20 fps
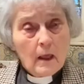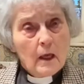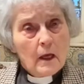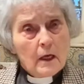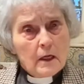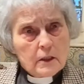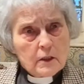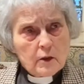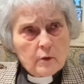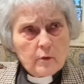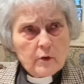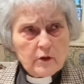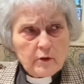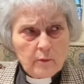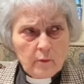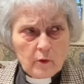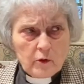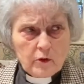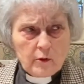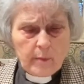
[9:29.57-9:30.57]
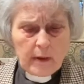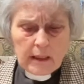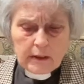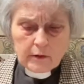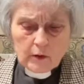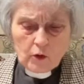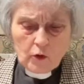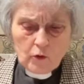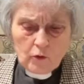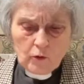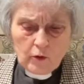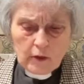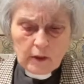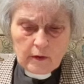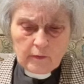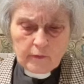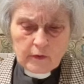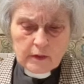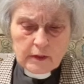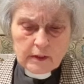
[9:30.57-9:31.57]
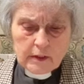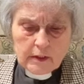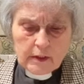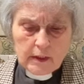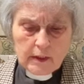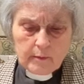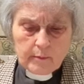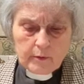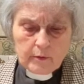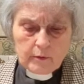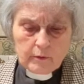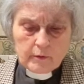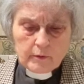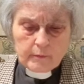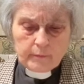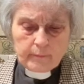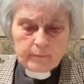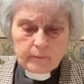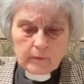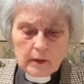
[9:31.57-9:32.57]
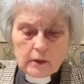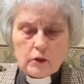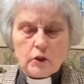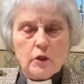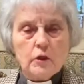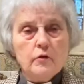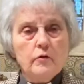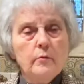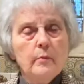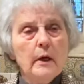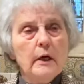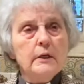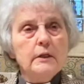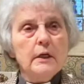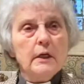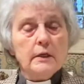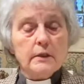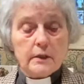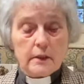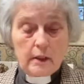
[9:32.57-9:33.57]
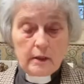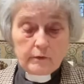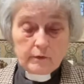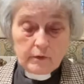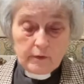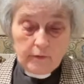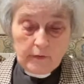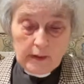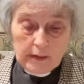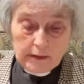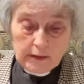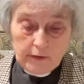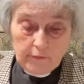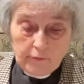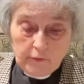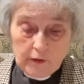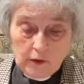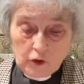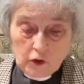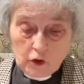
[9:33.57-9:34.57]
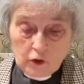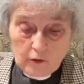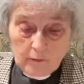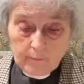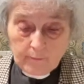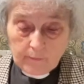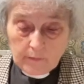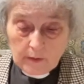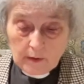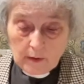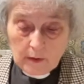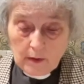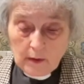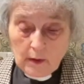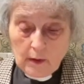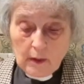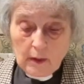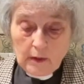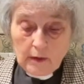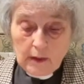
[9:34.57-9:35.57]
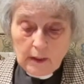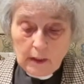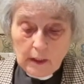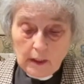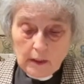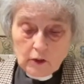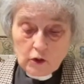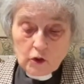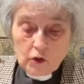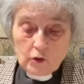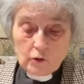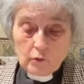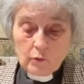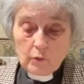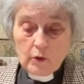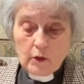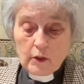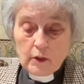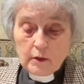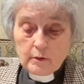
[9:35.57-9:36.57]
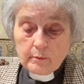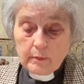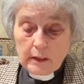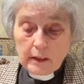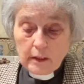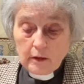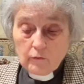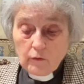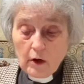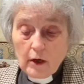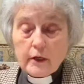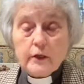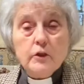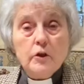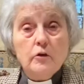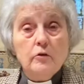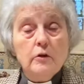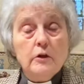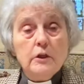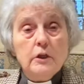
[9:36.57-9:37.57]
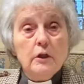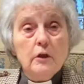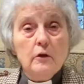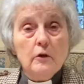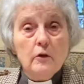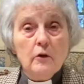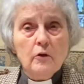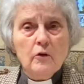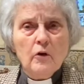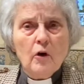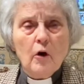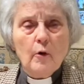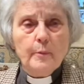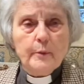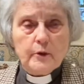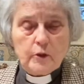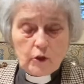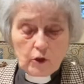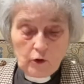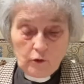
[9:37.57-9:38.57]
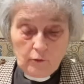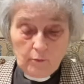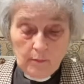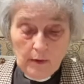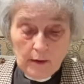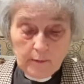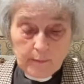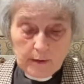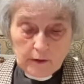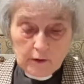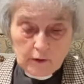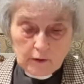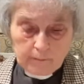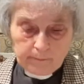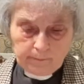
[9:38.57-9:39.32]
So what about the calling of the disciples? Let's just remind ourselves of that definition. The ancient word meaning right, critical, or opportune moment.